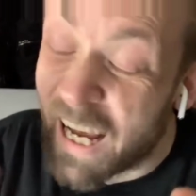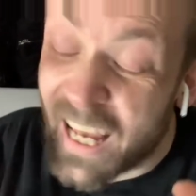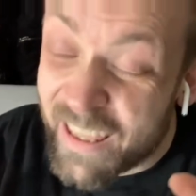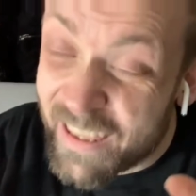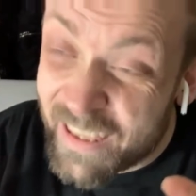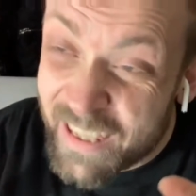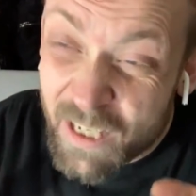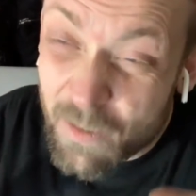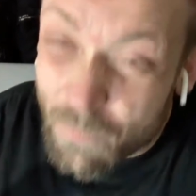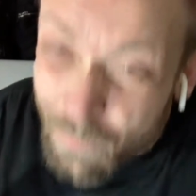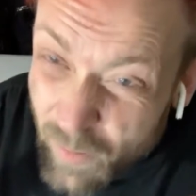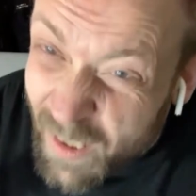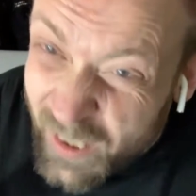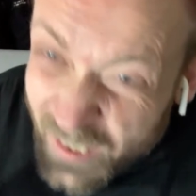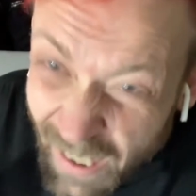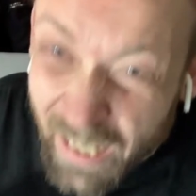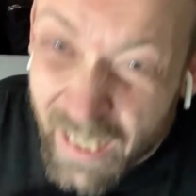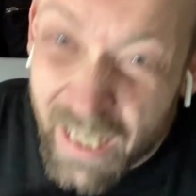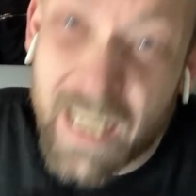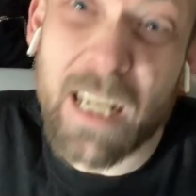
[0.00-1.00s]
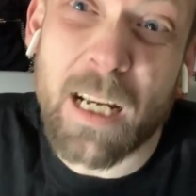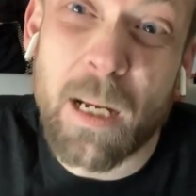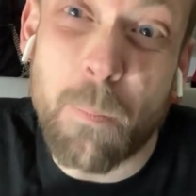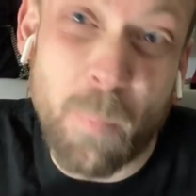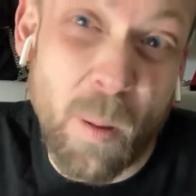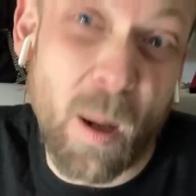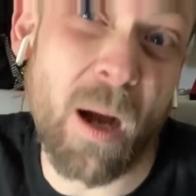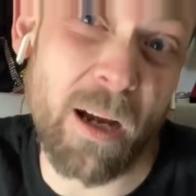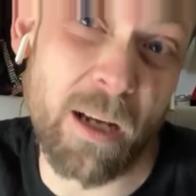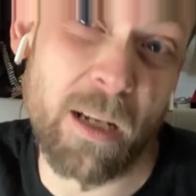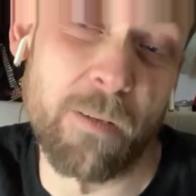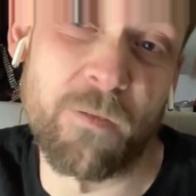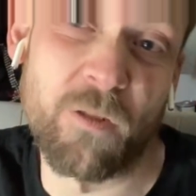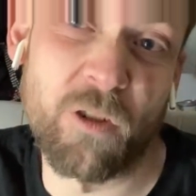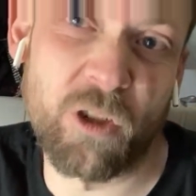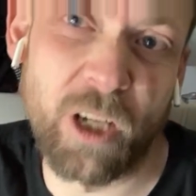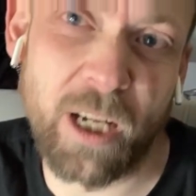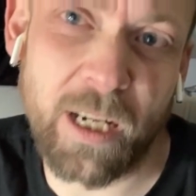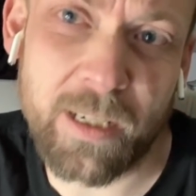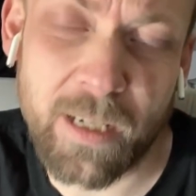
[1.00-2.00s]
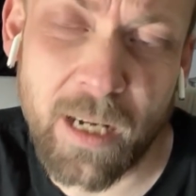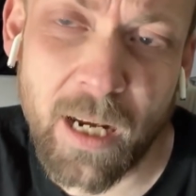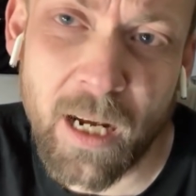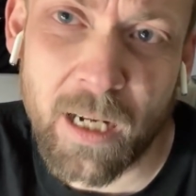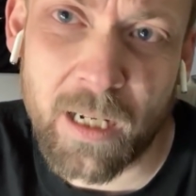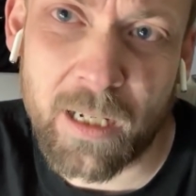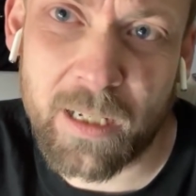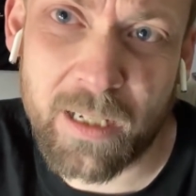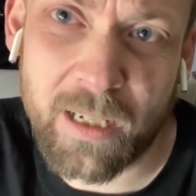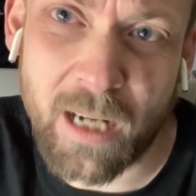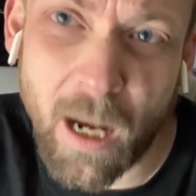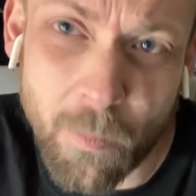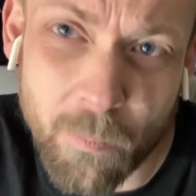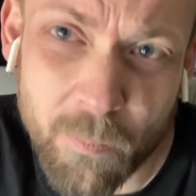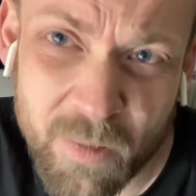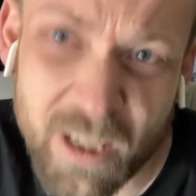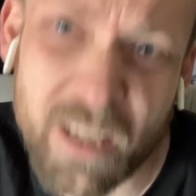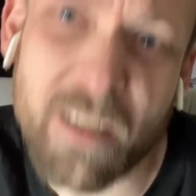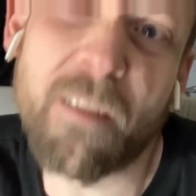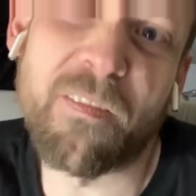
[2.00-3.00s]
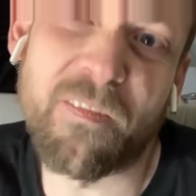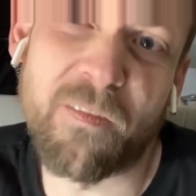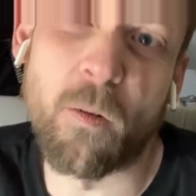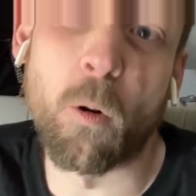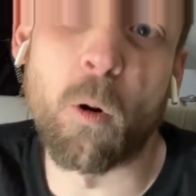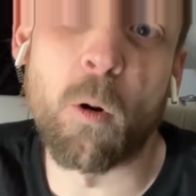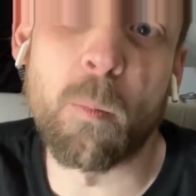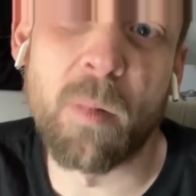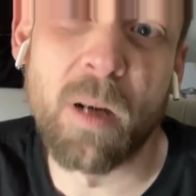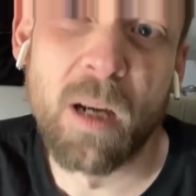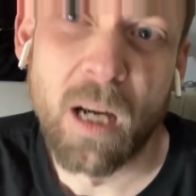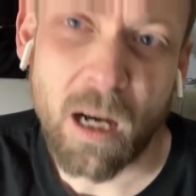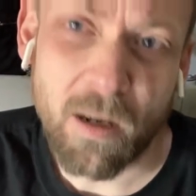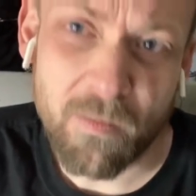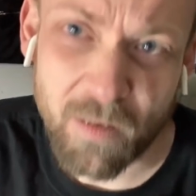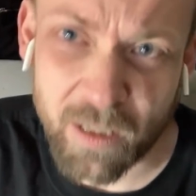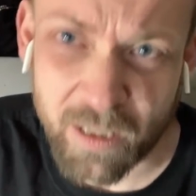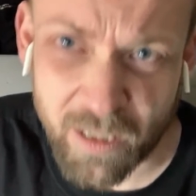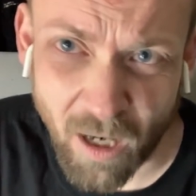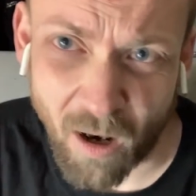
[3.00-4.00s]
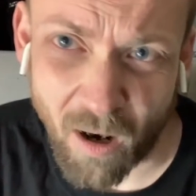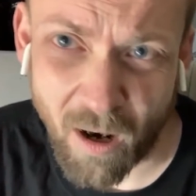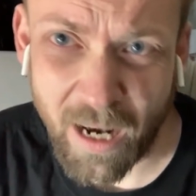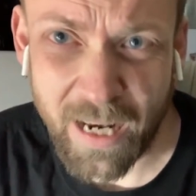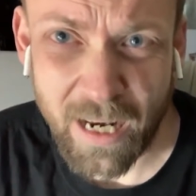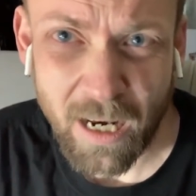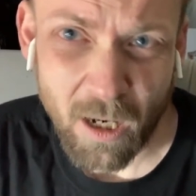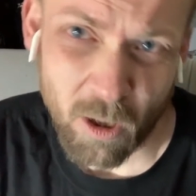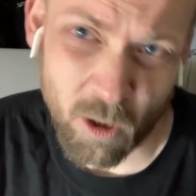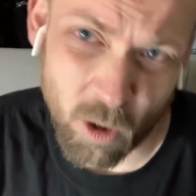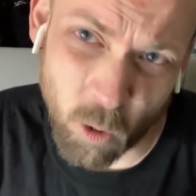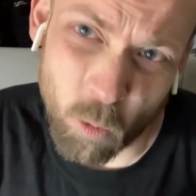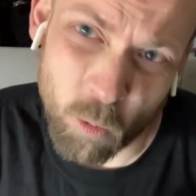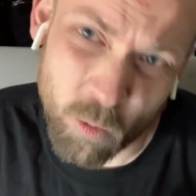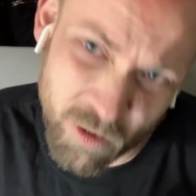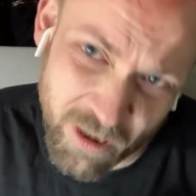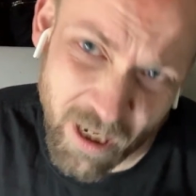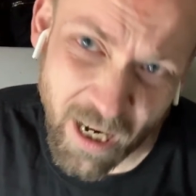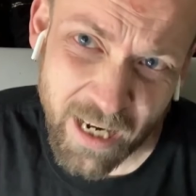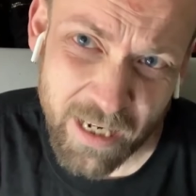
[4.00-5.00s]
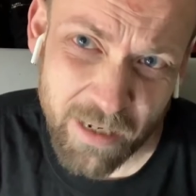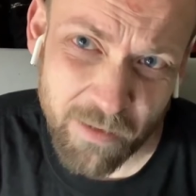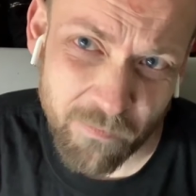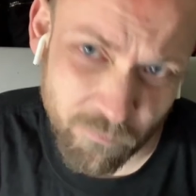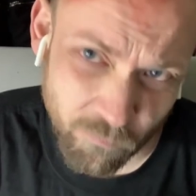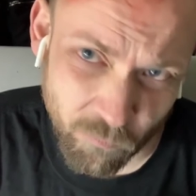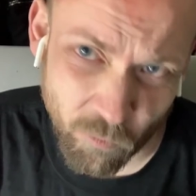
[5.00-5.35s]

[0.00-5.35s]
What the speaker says: this particular pile of shit comes in the form of a guy called Dave